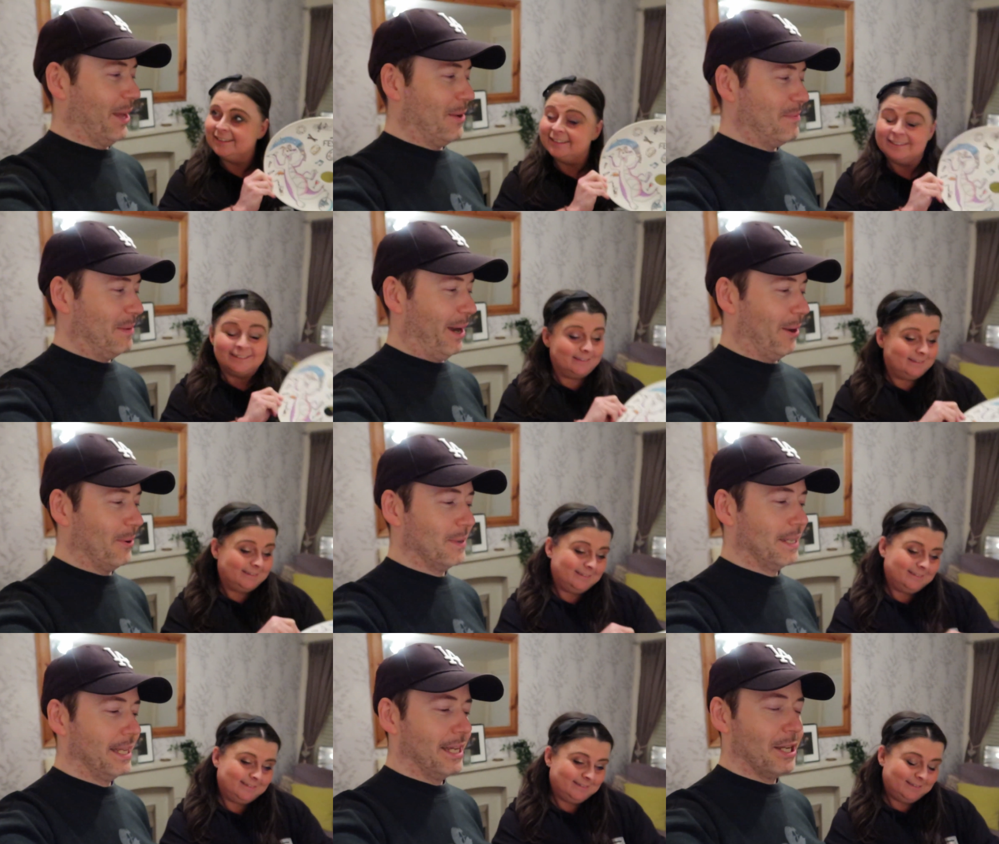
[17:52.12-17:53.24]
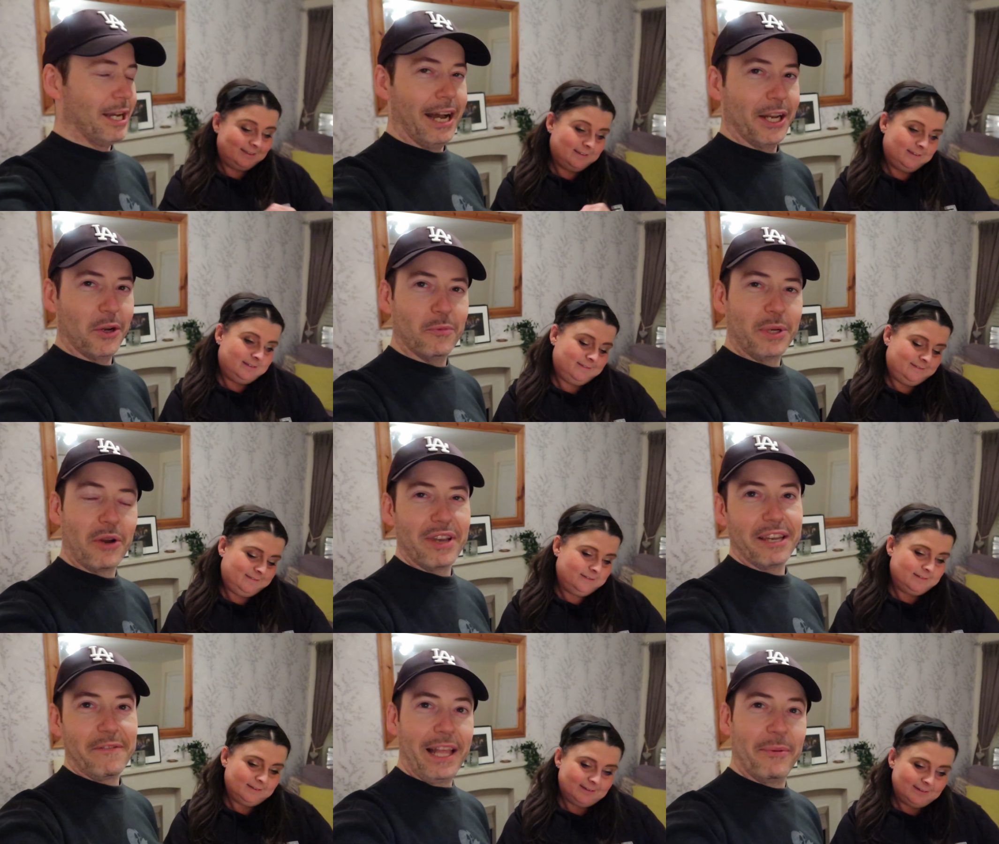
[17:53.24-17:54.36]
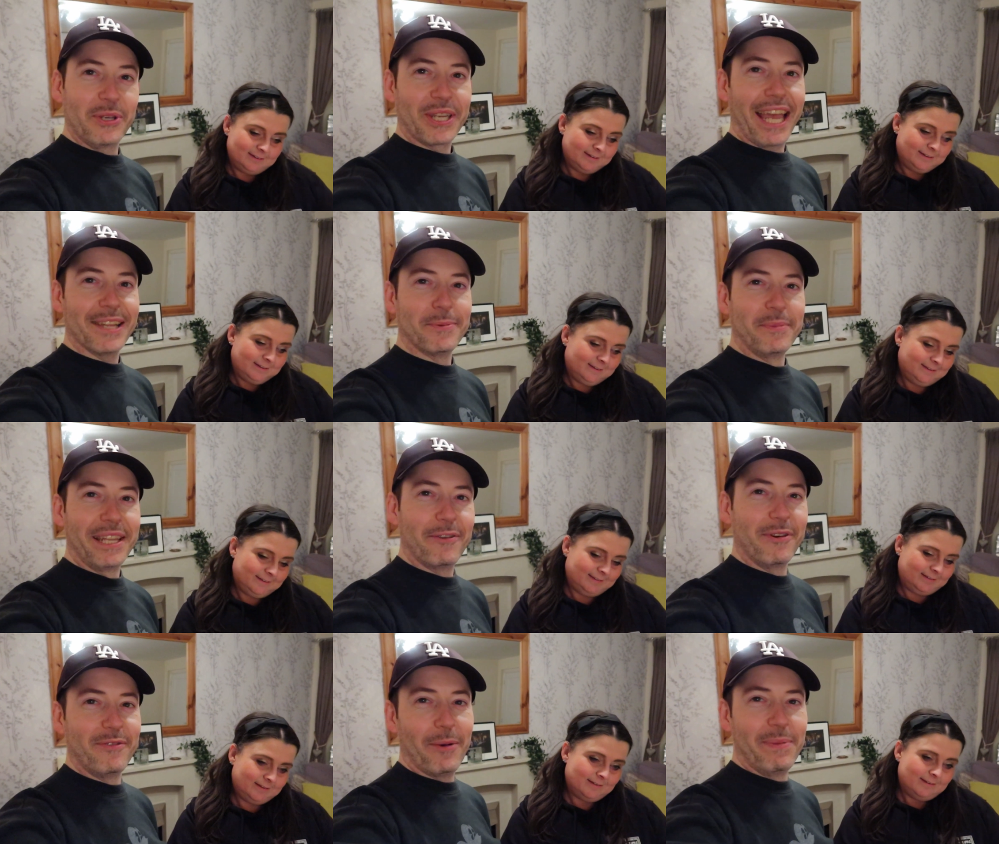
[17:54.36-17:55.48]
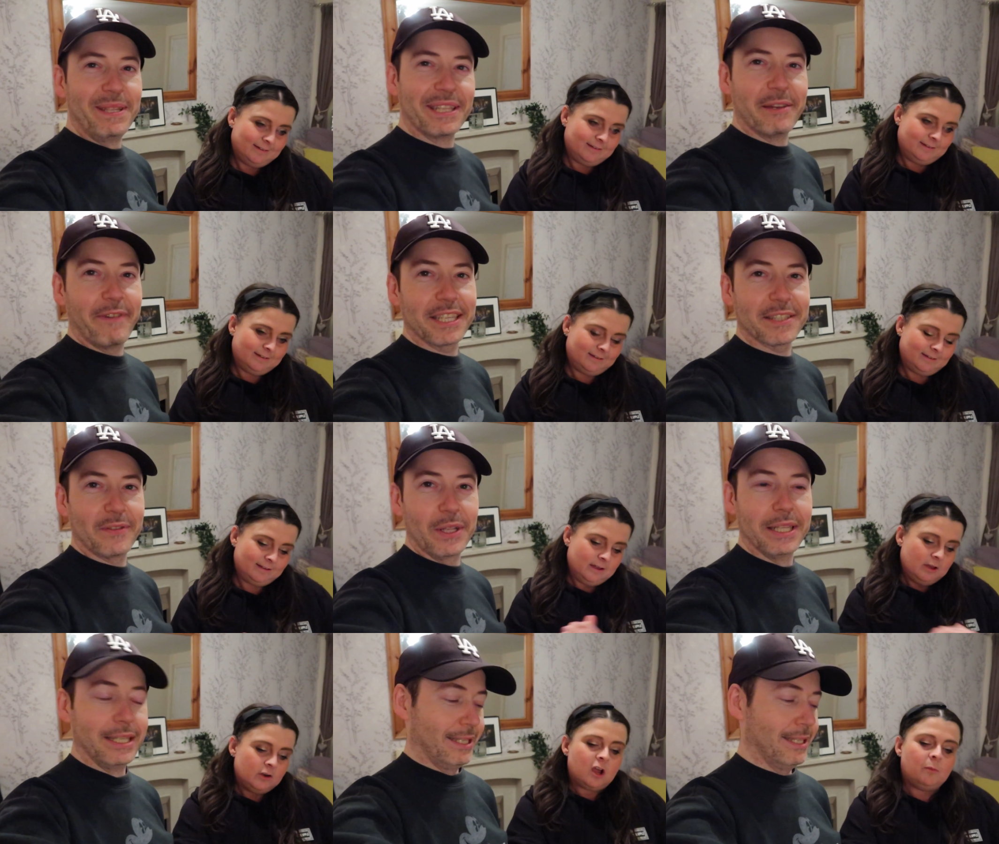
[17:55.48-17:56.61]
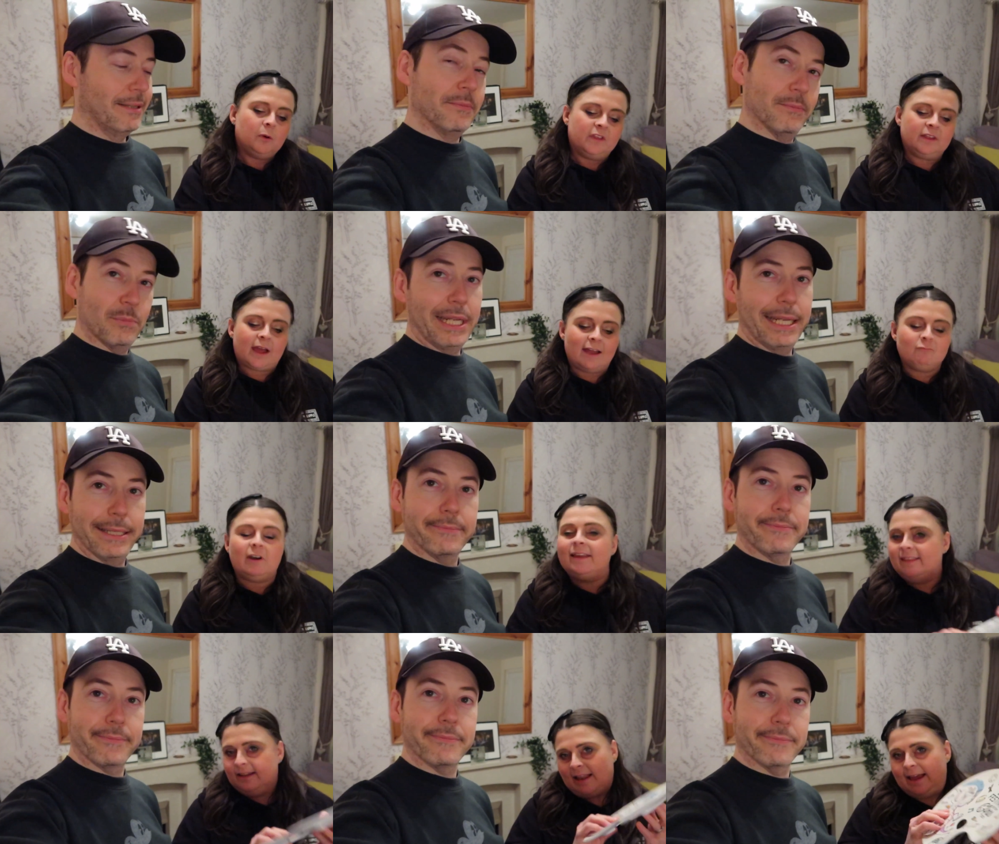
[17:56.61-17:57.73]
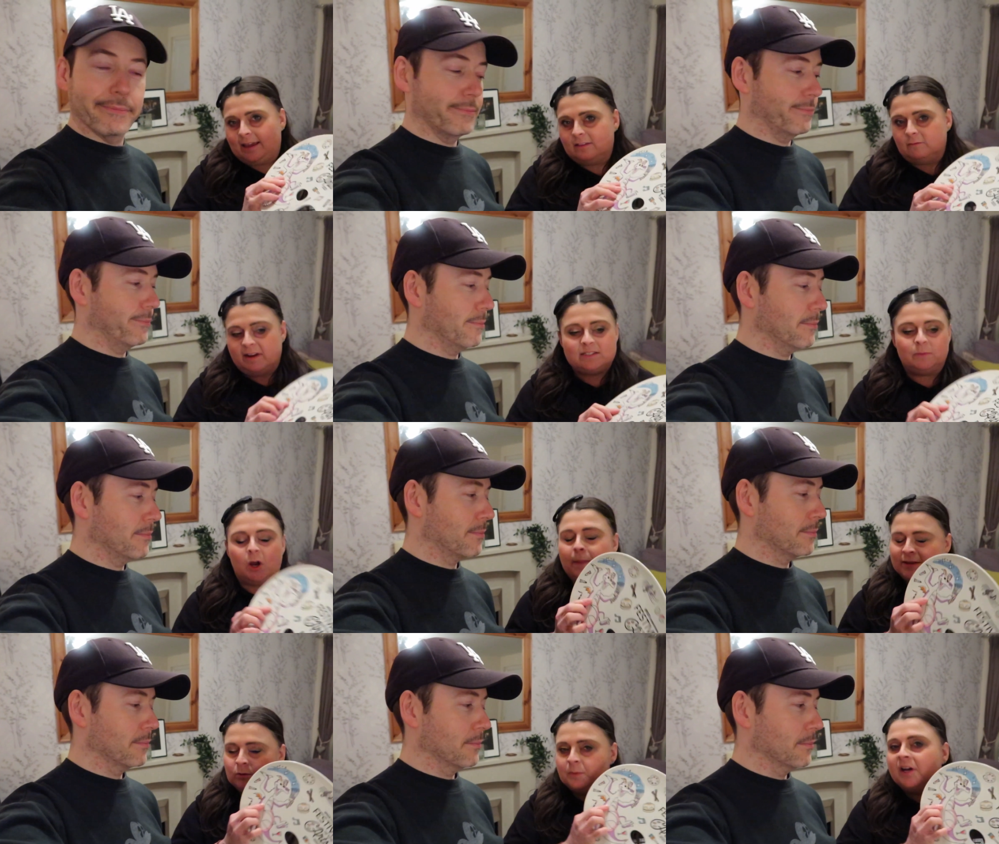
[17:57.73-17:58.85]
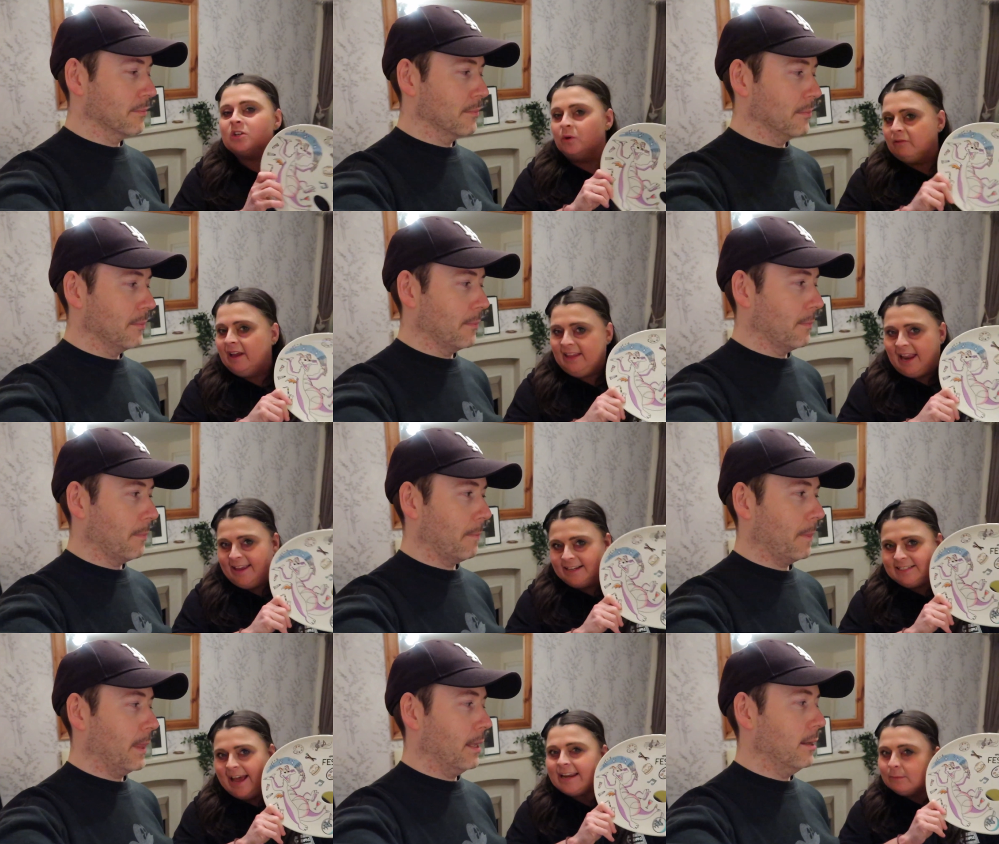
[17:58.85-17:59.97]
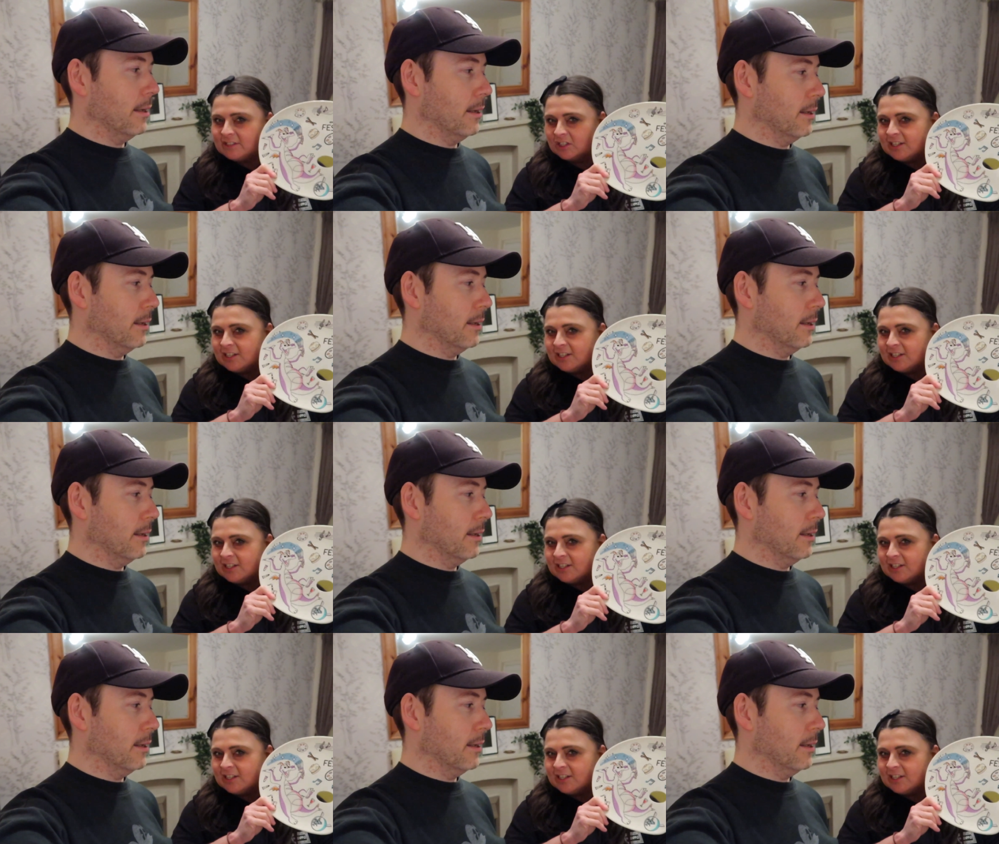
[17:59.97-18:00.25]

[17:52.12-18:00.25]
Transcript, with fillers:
Speaker 1: um, about I don't. We don't really feel like we should get something if we've not been to the festival.
Speaker 2: No, but the, I really like the reason we got this was because we really liked it, and it was yeah.